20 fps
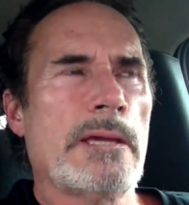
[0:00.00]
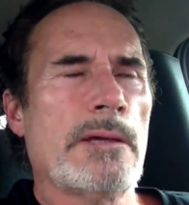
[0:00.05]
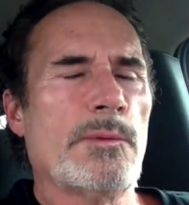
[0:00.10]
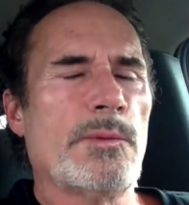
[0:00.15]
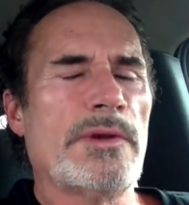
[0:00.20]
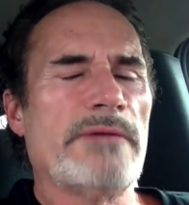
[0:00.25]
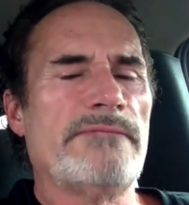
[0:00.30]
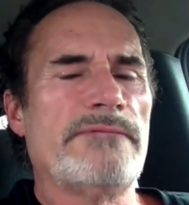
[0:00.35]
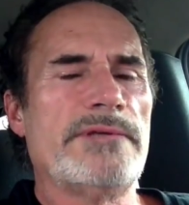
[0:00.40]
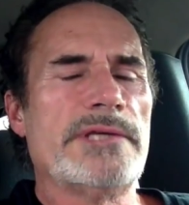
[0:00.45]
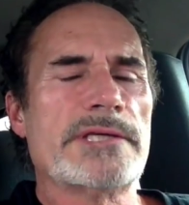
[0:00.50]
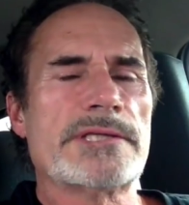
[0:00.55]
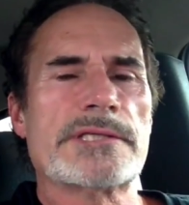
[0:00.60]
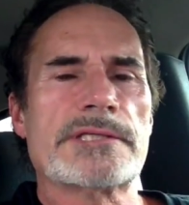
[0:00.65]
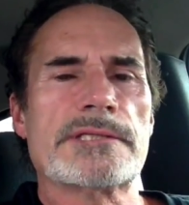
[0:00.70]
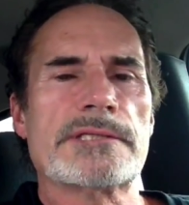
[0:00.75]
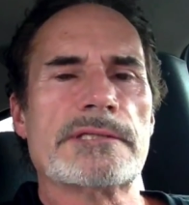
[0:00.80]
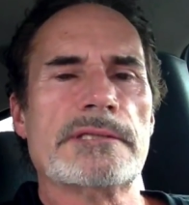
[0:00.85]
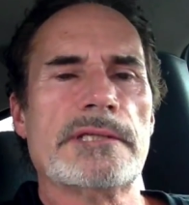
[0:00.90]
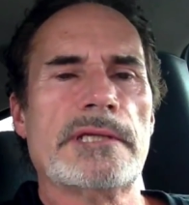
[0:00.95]
we've
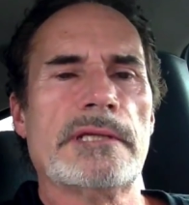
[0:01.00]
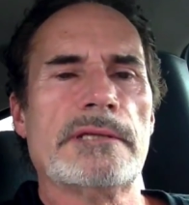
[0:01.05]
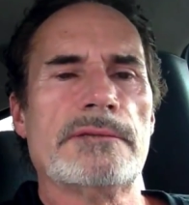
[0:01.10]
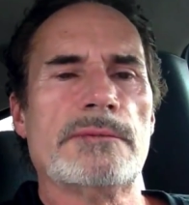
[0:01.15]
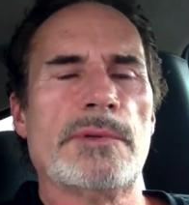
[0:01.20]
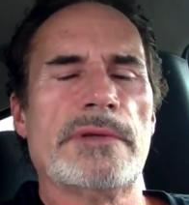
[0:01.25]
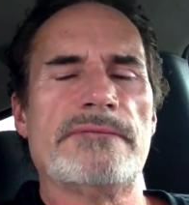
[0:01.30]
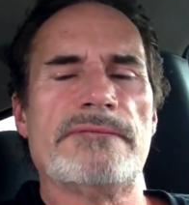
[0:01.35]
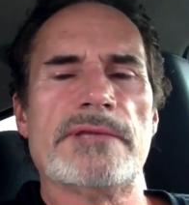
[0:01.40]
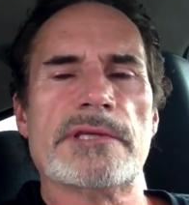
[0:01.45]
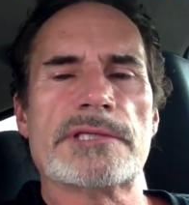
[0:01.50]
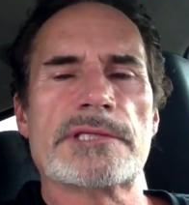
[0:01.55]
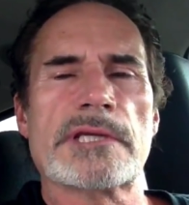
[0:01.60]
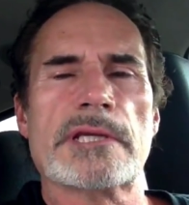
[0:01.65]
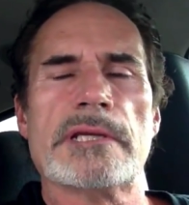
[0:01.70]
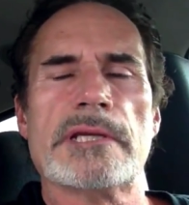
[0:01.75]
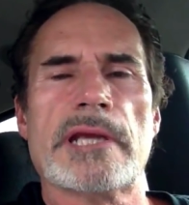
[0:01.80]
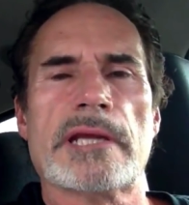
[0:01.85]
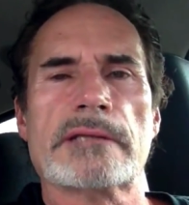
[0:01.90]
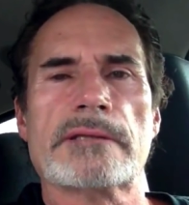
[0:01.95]
dis we've
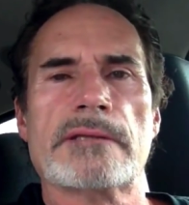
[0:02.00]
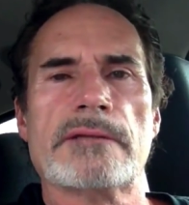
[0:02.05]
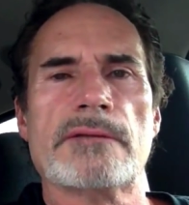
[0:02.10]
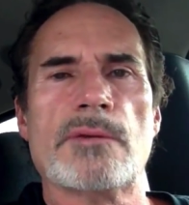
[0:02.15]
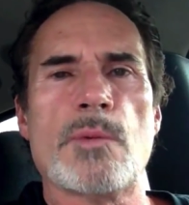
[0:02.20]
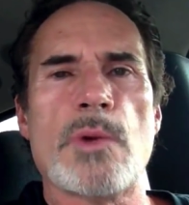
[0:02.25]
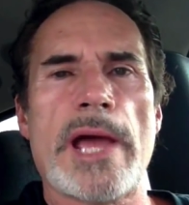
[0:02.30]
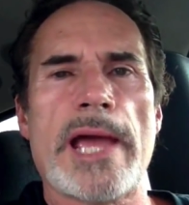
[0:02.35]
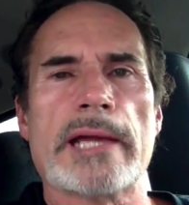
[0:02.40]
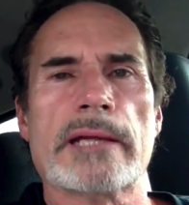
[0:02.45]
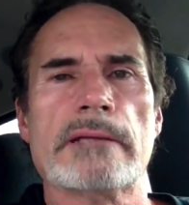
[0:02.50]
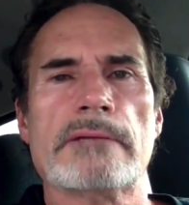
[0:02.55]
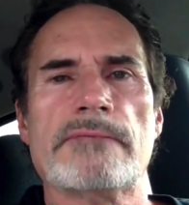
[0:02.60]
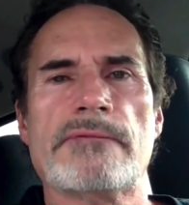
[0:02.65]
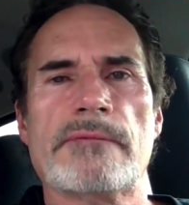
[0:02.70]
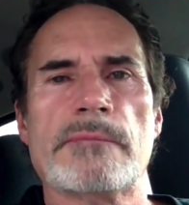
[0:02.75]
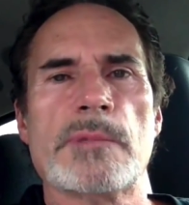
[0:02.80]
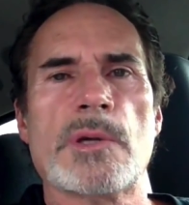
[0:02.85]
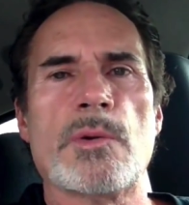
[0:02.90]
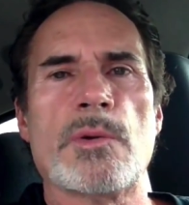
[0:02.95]
disconnected the wagon
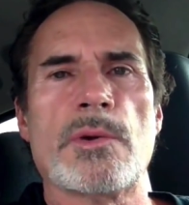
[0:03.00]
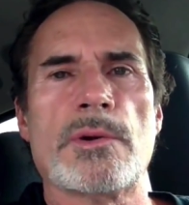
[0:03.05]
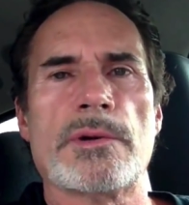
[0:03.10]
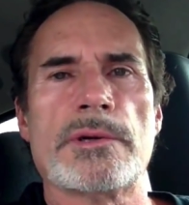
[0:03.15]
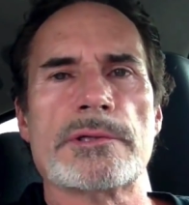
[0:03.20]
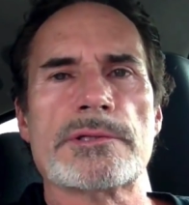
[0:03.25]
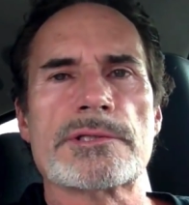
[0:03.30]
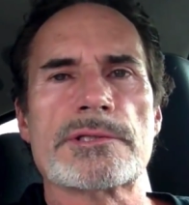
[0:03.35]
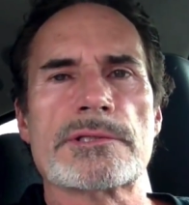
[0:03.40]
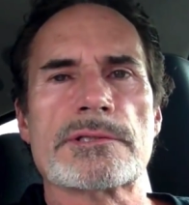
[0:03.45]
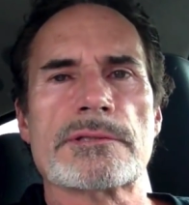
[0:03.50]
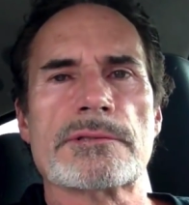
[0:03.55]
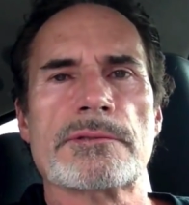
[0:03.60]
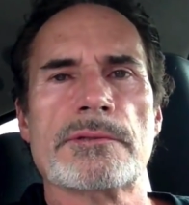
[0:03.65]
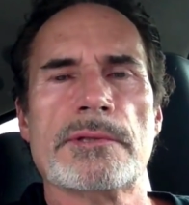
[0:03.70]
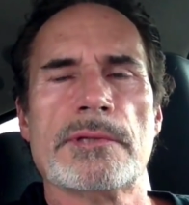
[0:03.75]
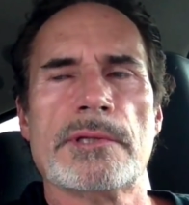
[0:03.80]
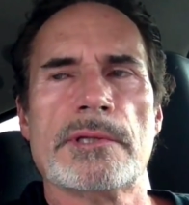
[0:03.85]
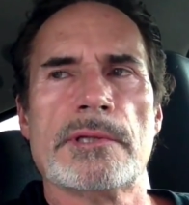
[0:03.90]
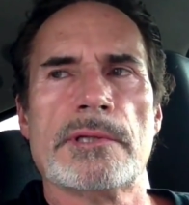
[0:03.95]
from the horse,
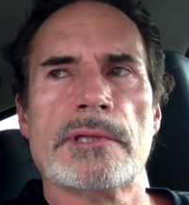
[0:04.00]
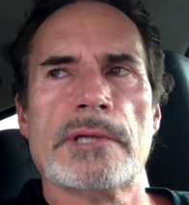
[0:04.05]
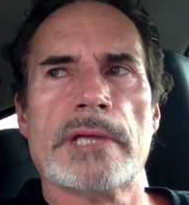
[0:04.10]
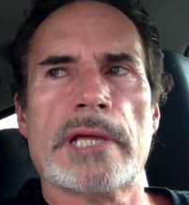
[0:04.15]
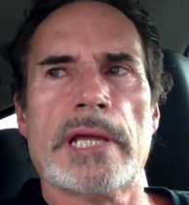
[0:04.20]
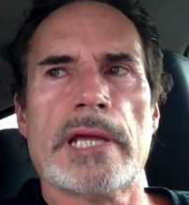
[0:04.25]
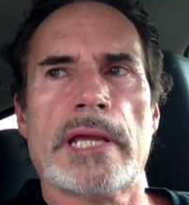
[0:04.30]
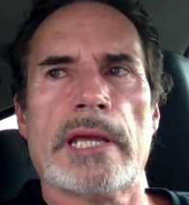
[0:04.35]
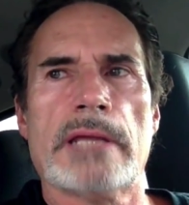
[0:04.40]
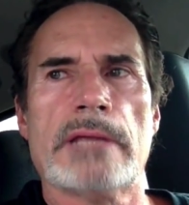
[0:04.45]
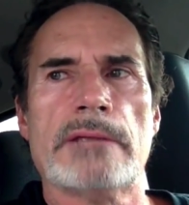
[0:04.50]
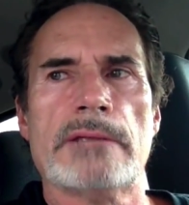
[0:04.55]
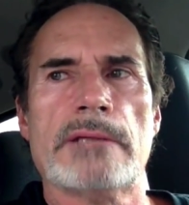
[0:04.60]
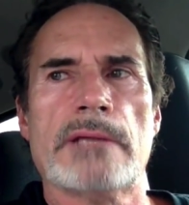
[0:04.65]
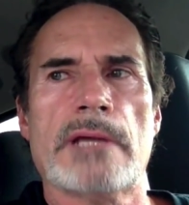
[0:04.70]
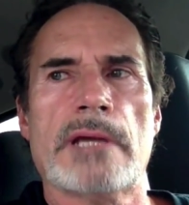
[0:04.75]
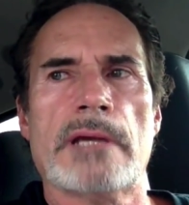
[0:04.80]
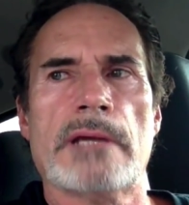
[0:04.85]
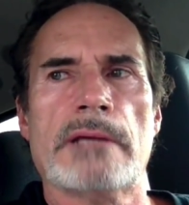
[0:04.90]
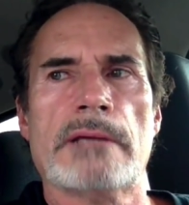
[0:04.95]
and
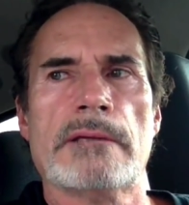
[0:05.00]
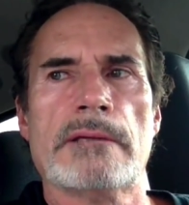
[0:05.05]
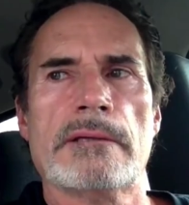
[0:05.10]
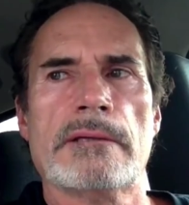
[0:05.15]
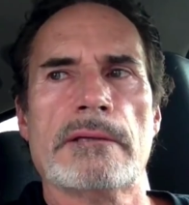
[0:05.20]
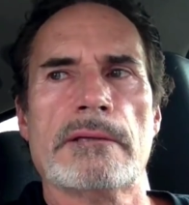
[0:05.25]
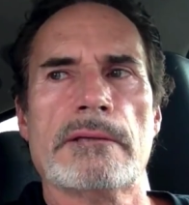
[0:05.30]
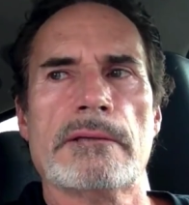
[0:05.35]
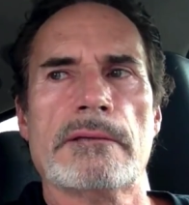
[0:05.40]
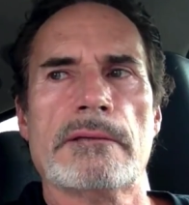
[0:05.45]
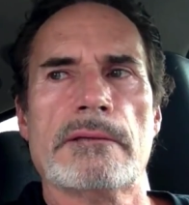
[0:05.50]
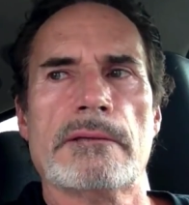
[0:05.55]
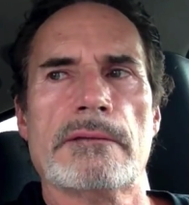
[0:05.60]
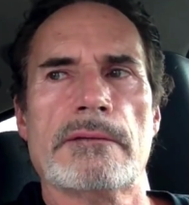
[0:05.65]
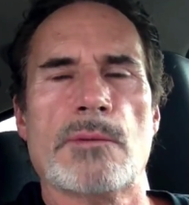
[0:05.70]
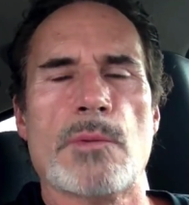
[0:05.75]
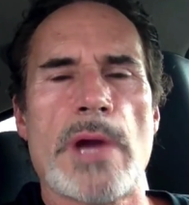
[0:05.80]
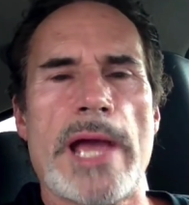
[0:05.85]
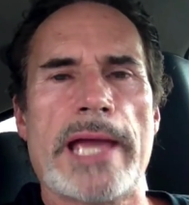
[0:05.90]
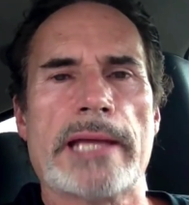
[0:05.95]
uh,
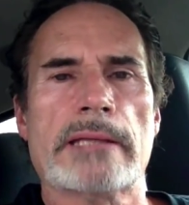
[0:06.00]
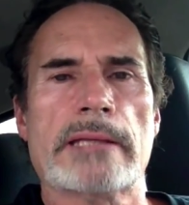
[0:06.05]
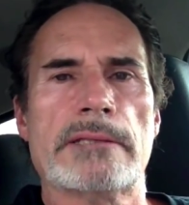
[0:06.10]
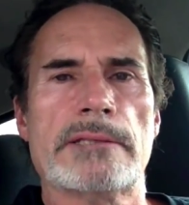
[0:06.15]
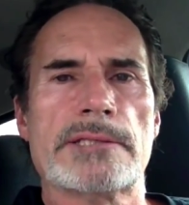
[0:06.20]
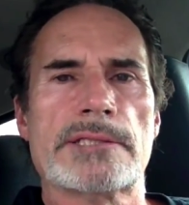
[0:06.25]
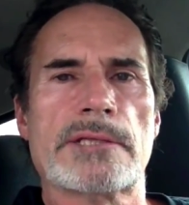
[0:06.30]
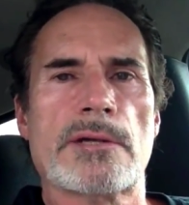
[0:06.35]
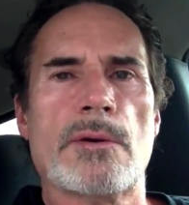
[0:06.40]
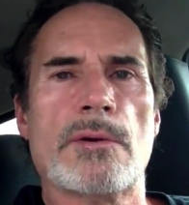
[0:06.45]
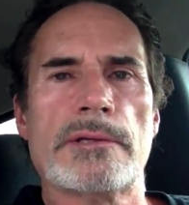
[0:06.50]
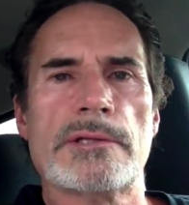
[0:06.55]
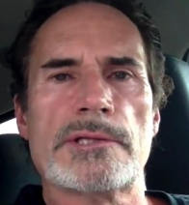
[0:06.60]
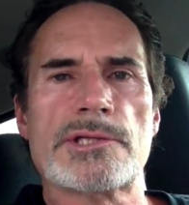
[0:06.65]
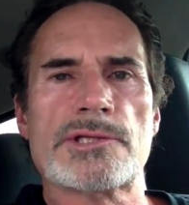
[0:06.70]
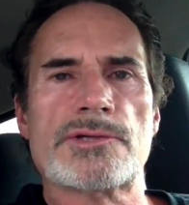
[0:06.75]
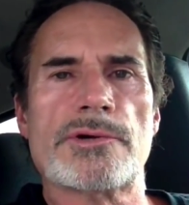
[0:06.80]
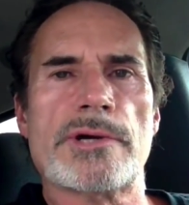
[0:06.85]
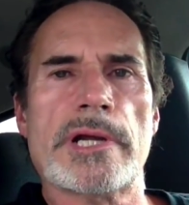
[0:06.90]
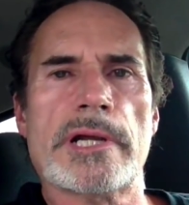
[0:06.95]
the wagon is going
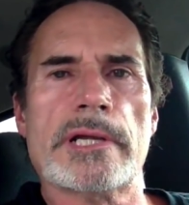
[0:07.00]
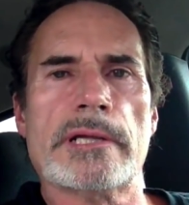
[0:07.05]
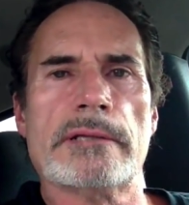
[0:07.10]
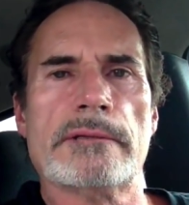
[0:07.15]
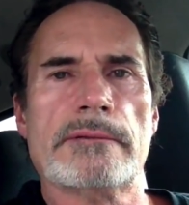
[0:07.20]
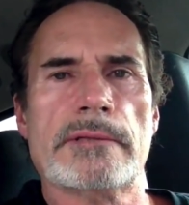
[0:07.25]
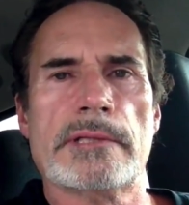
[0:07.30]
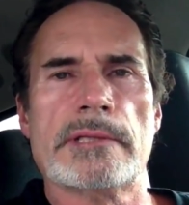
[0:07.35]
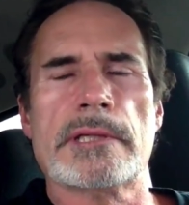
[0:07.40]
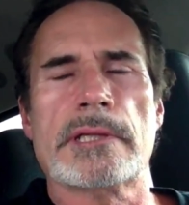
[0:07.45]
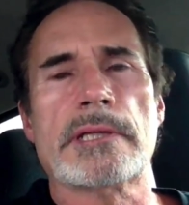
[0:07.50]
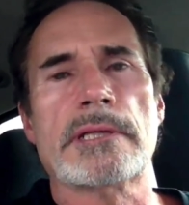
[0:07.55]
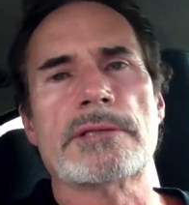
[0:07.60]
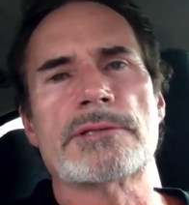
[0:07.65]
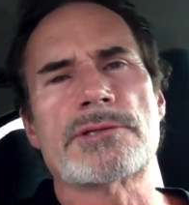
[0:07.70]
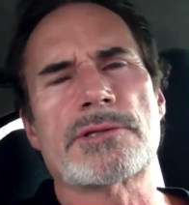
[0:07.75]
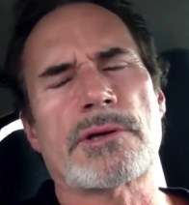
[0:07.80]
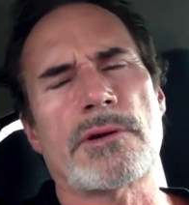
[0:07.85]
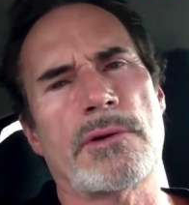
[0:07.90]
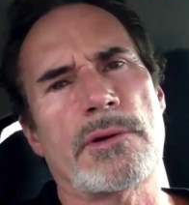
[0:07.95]
astray, and the
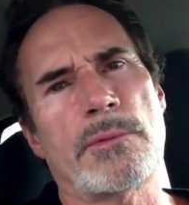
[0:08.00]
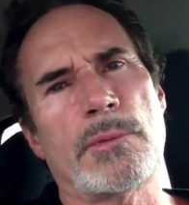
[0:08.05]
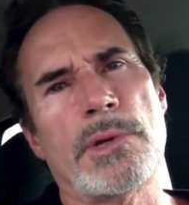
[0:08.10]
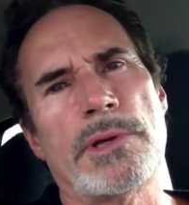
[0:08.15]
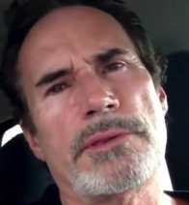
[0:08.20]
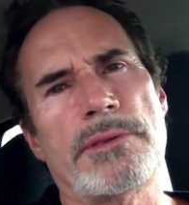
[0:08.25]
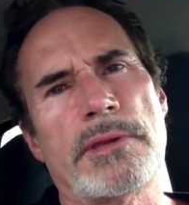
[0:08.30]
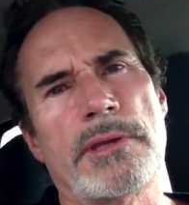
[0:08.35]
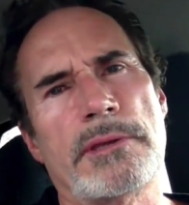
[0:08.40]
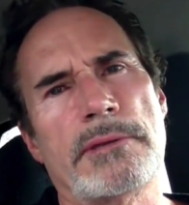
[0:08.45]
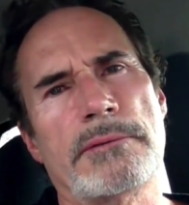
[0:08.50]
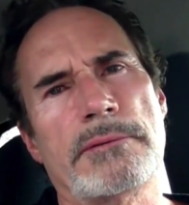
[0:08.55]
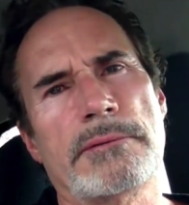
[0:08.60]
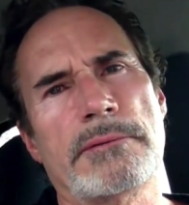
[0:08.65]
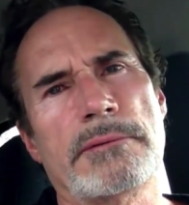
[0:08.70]
kids are going with it.